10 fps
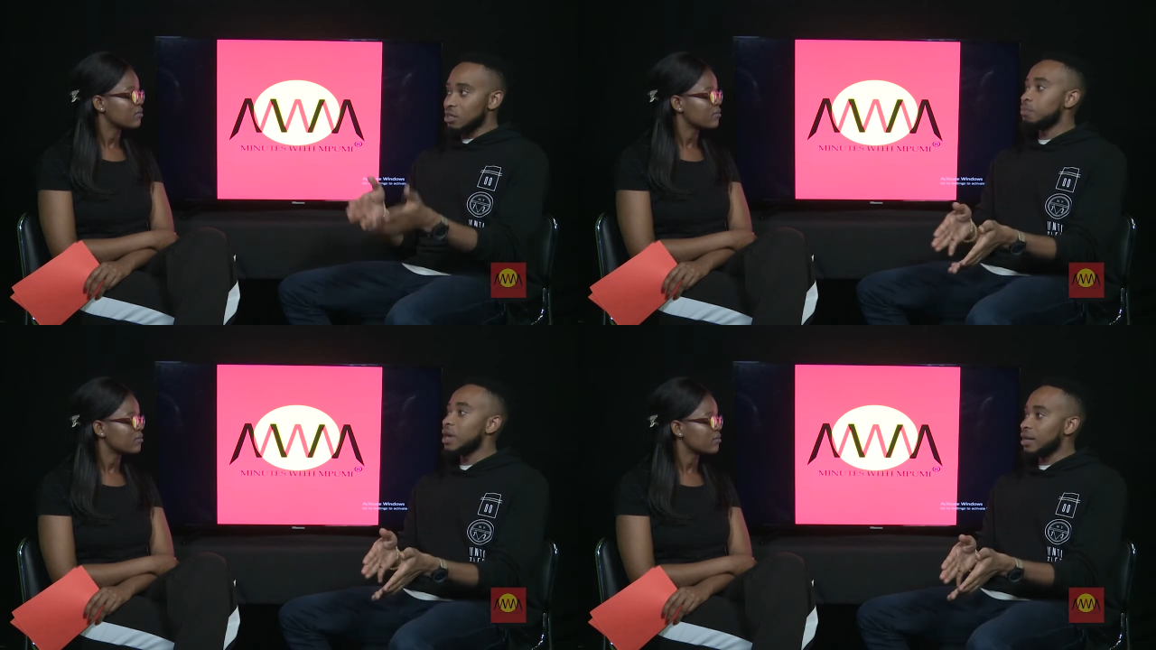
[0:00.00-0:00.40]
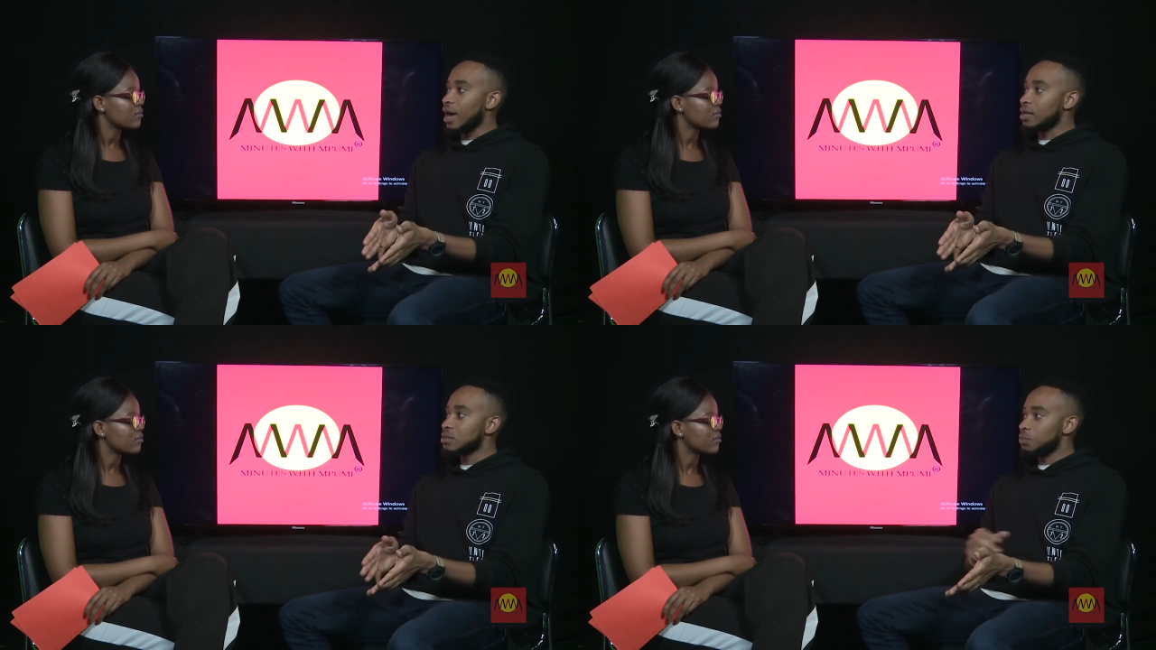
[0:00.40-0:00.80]
Speaker 1: in paid
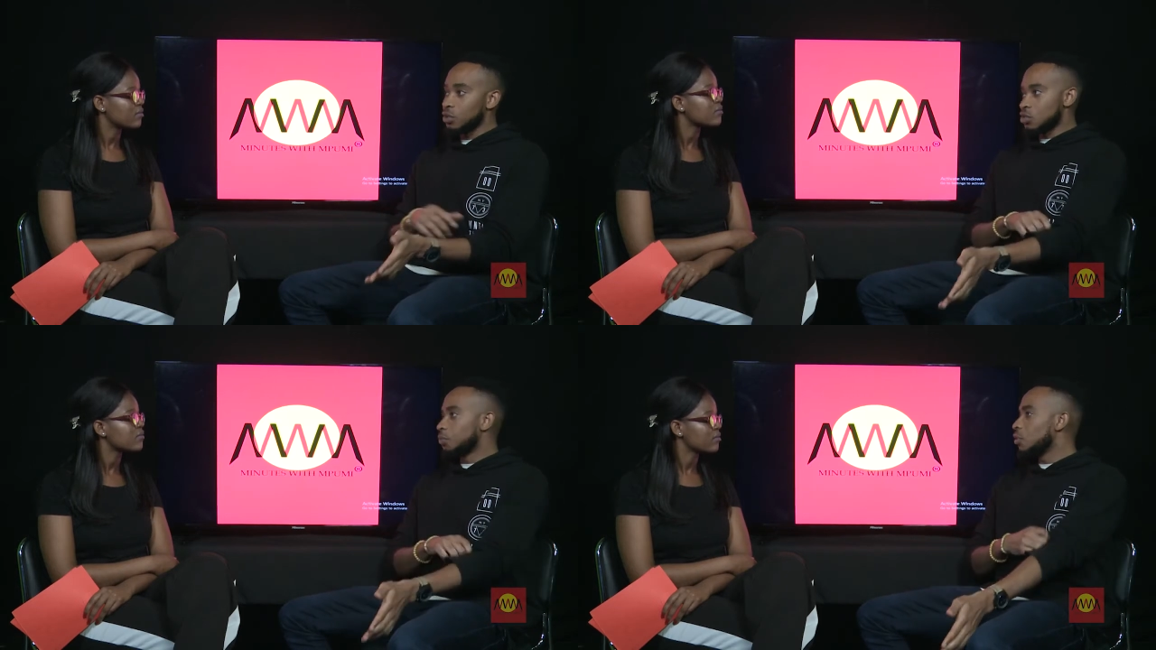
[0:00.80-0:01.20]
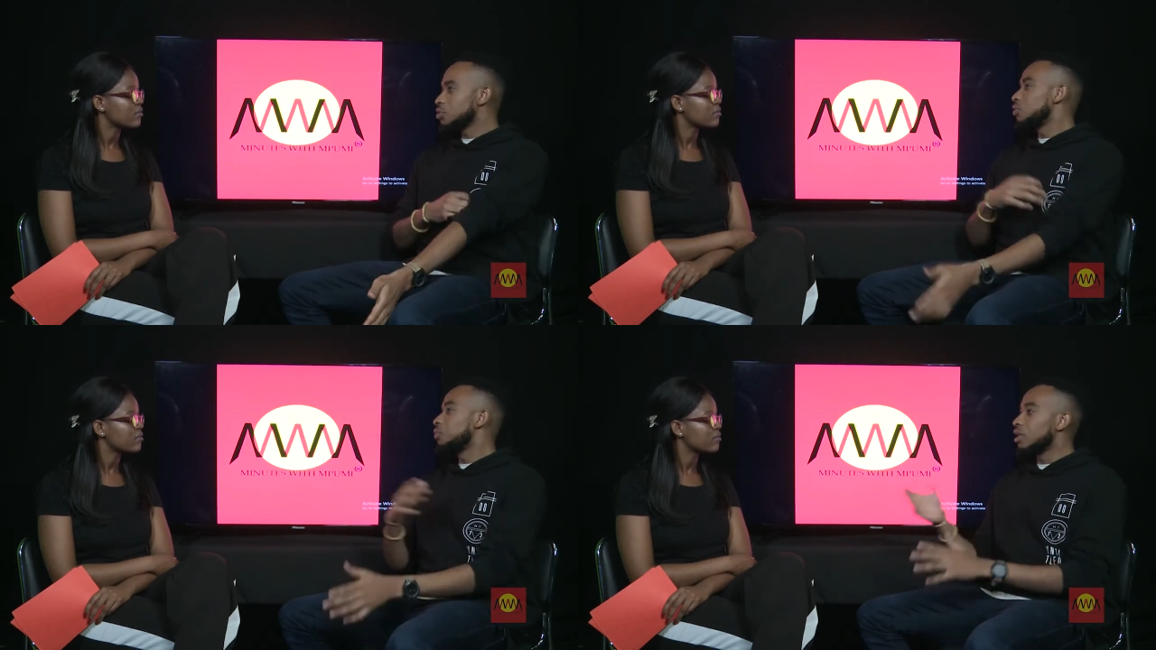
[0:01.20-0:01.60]
ads. But mm -hmm.
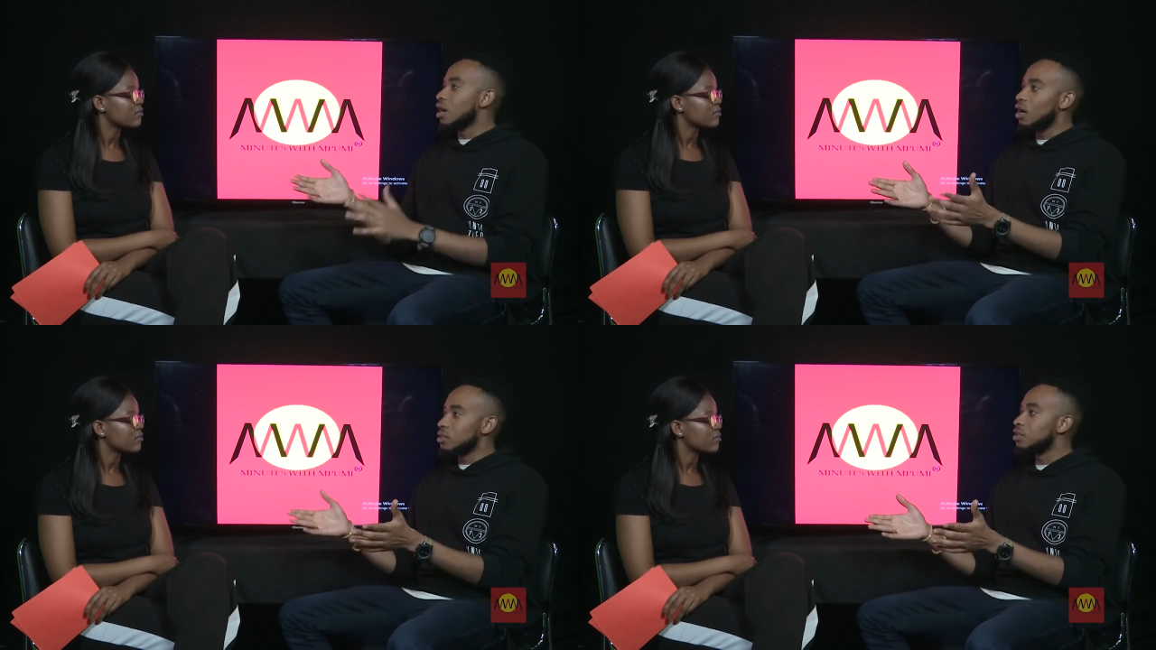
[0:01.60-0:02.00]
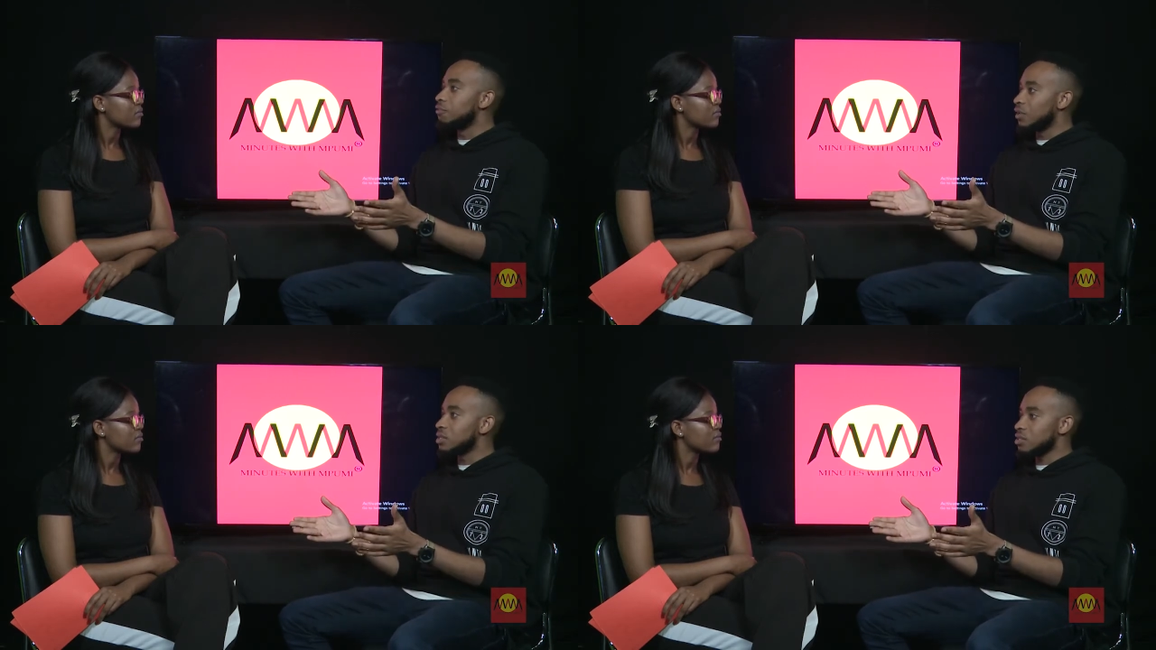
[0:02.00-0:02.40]
supposing you really can't
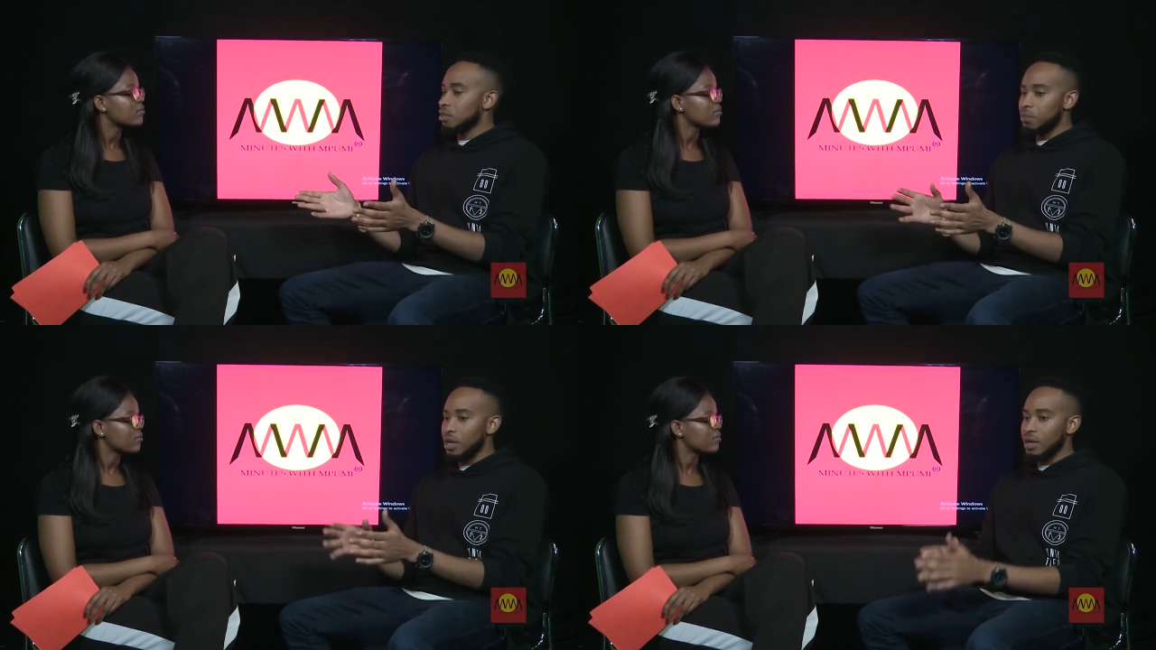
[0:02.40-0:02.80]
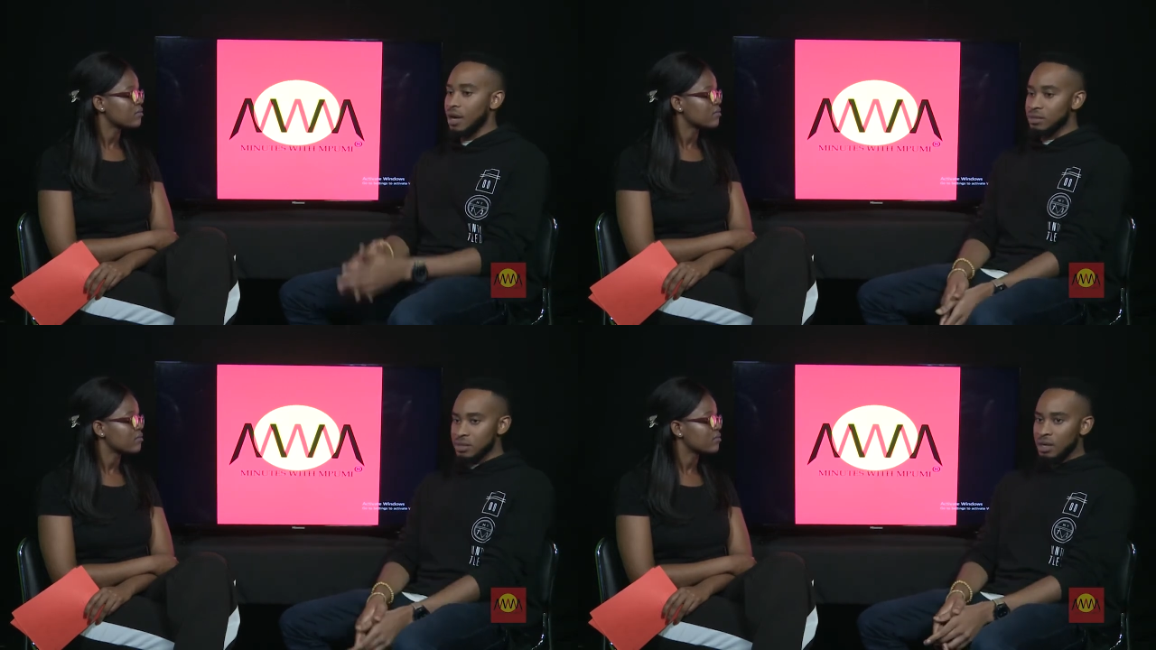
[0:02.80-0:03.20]
invest in paid
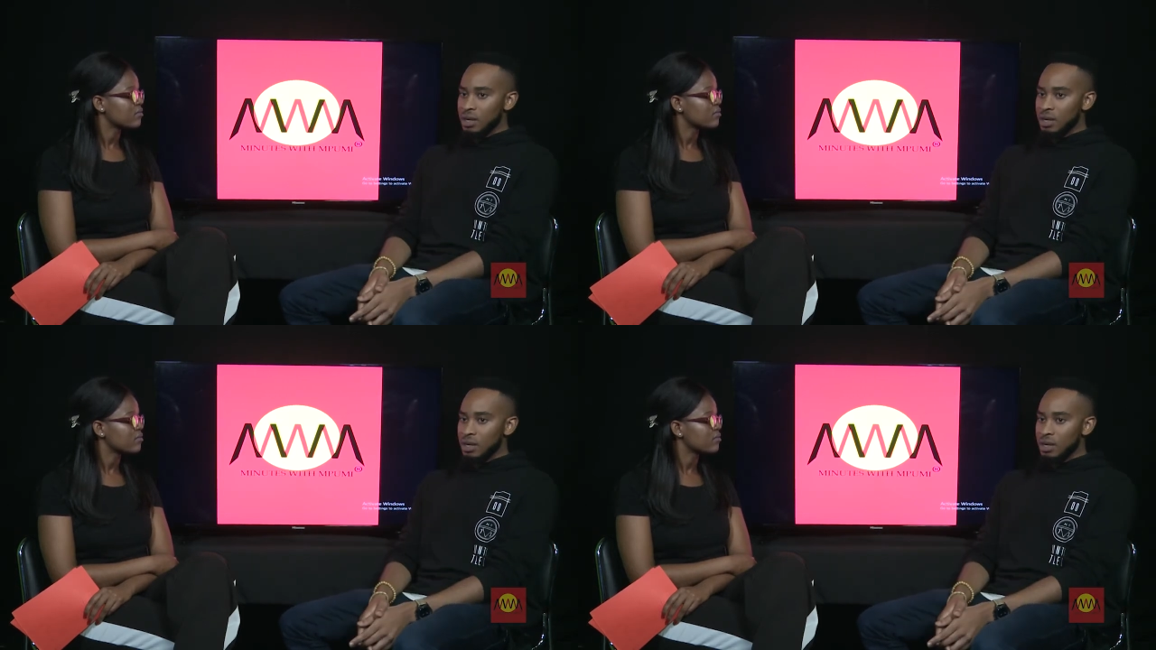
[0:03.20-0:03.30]
mm-hmm. ads.